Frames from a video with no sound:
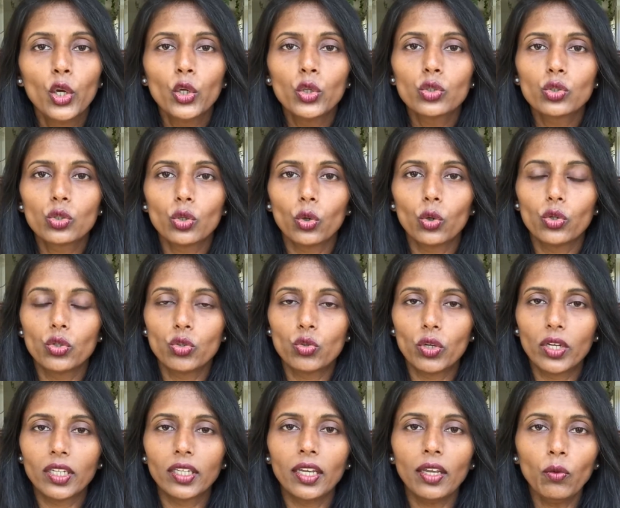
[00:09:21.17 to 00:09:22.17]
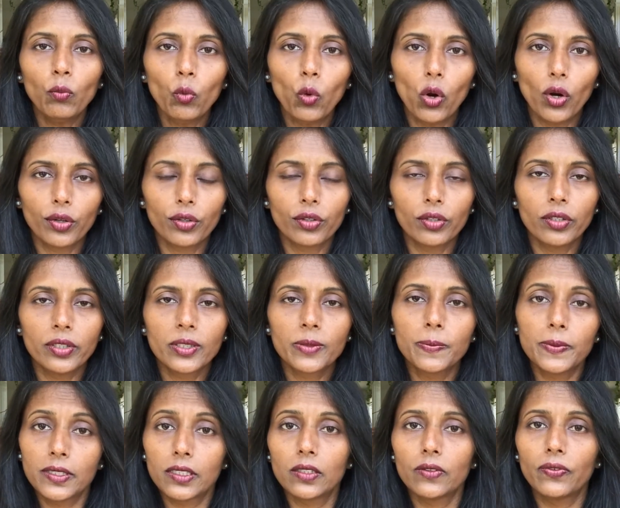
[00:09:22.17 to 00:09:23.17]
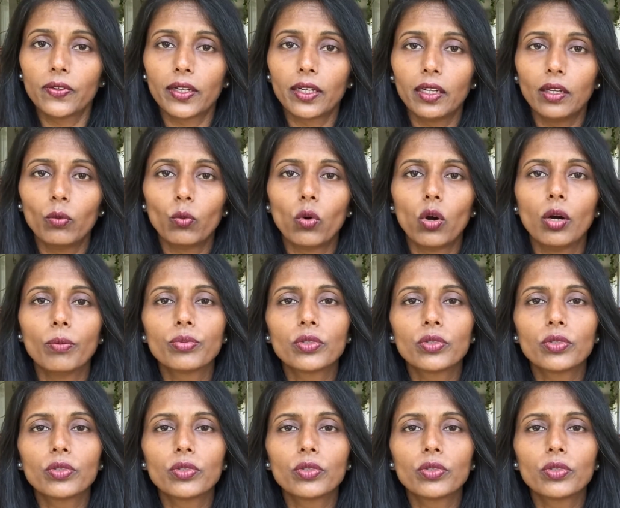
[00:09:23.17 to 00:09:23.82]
So drinking water, specifically warm